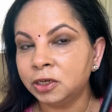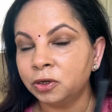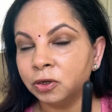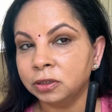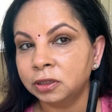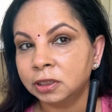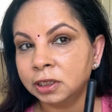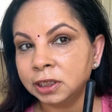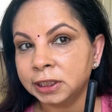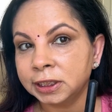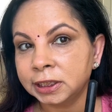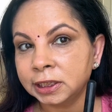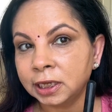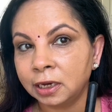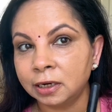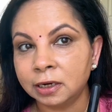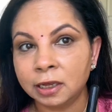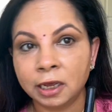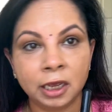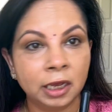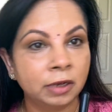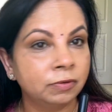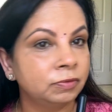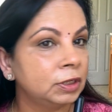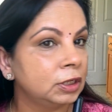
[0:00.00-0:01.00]
On this side, I
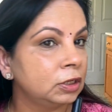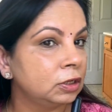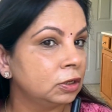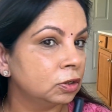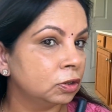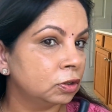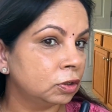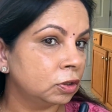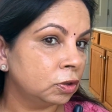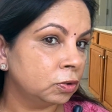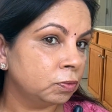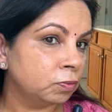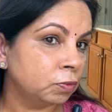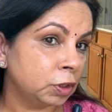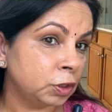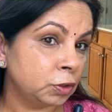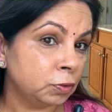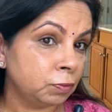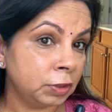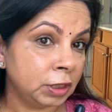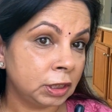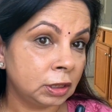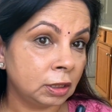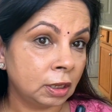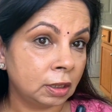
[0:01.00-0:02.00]
have Dior. What do
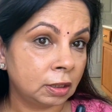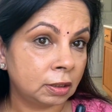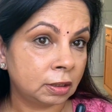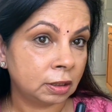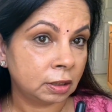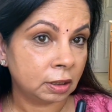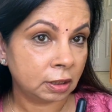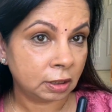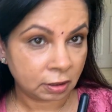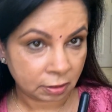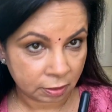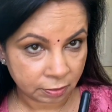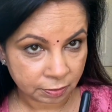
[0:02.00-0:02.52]
we think?